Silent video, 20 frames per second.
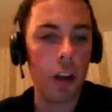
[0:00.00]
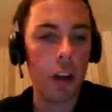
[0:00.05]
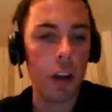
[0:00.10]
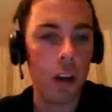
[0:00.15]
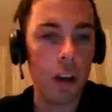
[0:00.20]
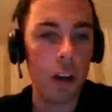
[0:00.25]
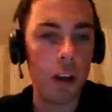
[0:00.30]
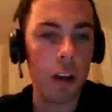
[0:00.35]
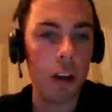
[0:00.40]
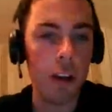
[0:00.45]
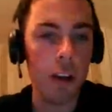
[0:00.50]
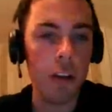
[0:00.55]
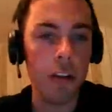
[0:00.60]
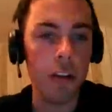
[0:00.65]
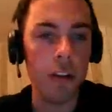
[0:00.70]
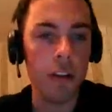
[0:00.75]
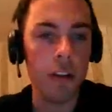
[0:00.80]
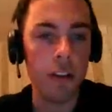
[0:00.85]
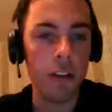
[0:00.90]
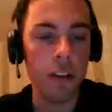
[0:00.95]

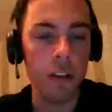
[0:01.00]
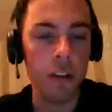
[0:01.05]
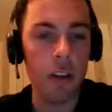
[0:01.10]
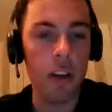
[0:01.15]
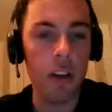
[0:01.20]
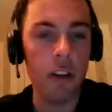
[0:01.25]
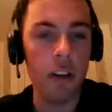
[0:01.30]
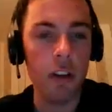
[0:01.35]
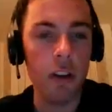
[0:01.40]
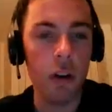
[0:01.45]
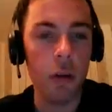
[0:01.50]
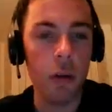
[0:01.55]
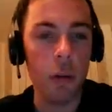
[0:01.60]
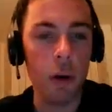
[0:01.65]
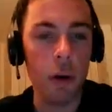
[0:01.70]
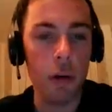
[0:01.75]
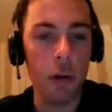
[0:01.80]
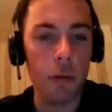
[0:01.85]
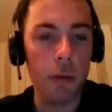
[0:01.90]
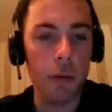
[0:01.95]
in
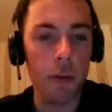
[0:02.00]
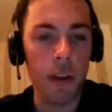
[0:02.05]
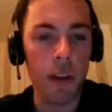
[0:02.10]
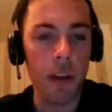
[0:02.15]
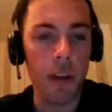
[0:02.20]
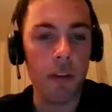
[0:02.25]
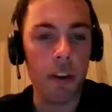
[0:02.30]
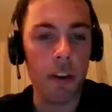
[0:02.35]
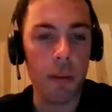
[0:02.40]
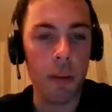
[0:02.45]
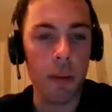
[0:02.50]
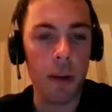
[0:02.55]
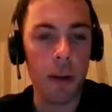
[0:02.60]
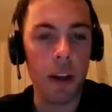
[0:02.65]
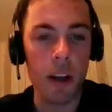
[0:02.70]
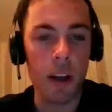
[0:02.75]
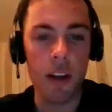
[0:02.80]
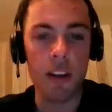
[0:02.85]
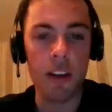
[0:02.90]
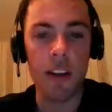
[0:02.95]
terms of
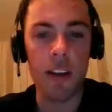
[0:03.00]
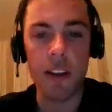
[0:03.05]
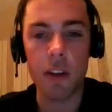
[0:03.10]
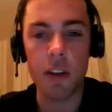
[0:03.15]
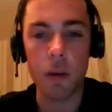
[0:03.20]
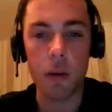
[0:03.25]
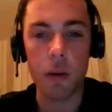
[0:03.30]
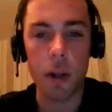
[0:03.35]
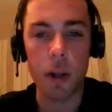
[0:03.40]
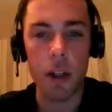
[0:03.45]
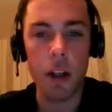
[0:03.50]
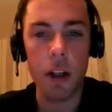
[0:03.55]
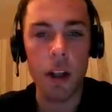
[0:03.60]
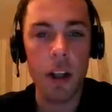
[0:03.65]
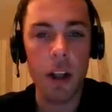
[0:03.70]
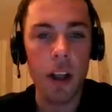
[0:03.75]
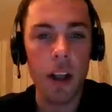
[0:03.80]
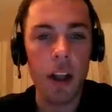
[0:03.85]
FTP and category.